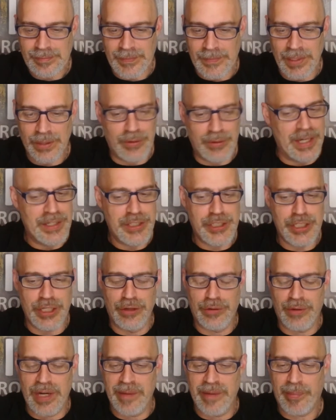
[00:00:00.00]
Great show,
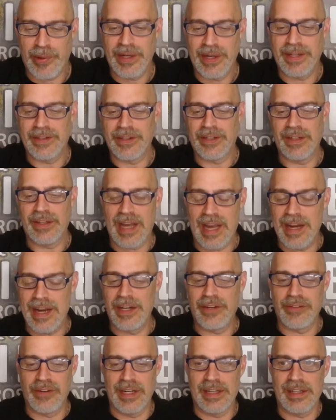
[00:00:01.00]
great Paydirt. I
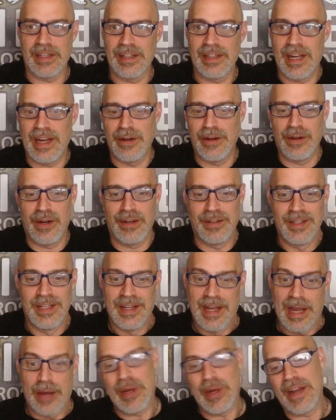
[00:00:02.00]
agree. I
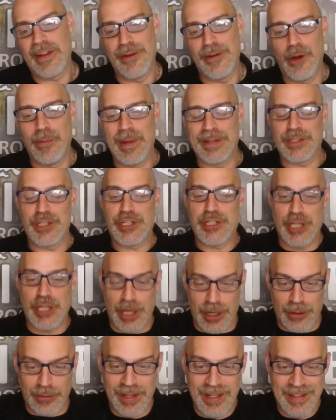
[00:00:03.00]
don't know about the
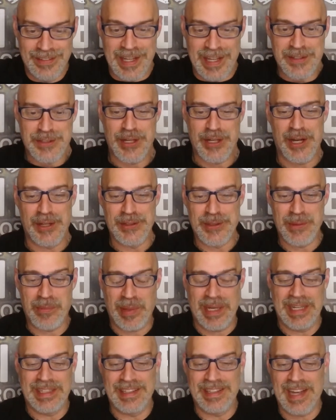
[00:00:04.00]
show. That's y'all's
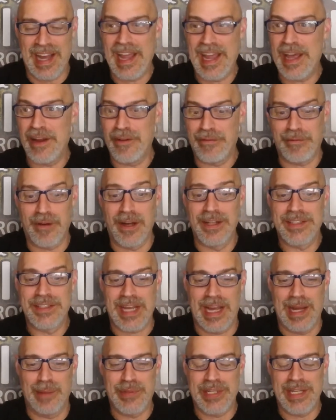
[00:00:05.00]
opinion. I had a fun
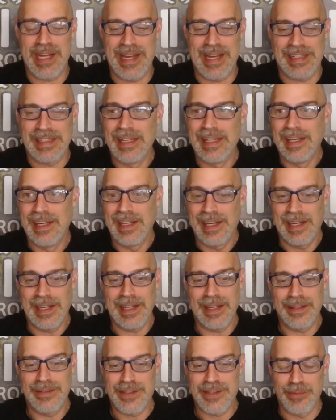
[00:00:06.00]
time tonight. I
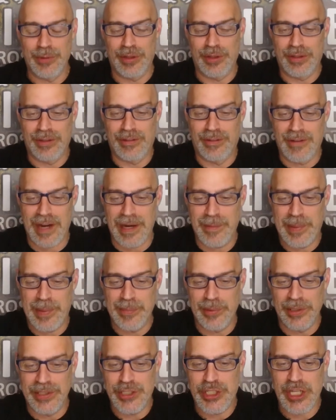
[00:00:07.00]
had some great
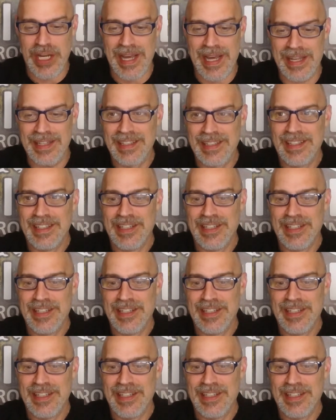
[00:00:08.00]
people in chat.